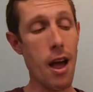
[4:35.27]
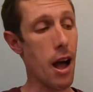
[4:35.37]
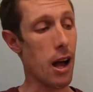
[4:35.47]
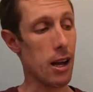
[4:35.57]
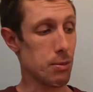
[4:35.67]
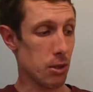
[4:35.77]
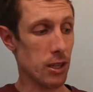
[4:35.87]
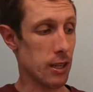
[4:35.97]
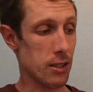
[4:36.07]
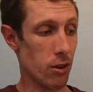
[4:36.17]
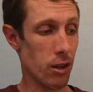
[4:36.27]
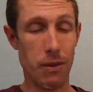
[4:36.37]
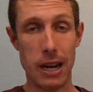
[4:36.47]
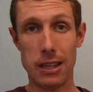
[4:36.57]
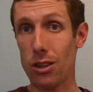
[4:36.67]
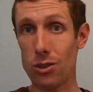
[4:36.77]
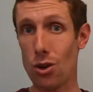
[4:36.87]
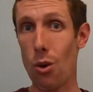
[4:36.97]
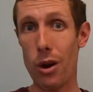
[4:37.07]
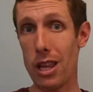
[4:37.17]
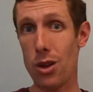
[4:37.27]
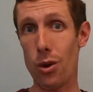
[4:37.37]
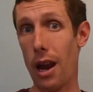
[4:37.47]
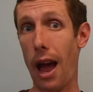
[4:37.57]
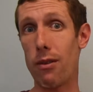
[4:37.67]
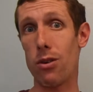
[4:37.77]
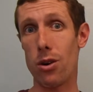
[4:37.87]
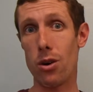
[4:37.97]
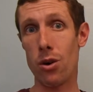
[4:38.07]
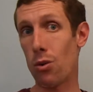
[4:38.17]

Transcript: Especially considering the fact that there's no way that you could ever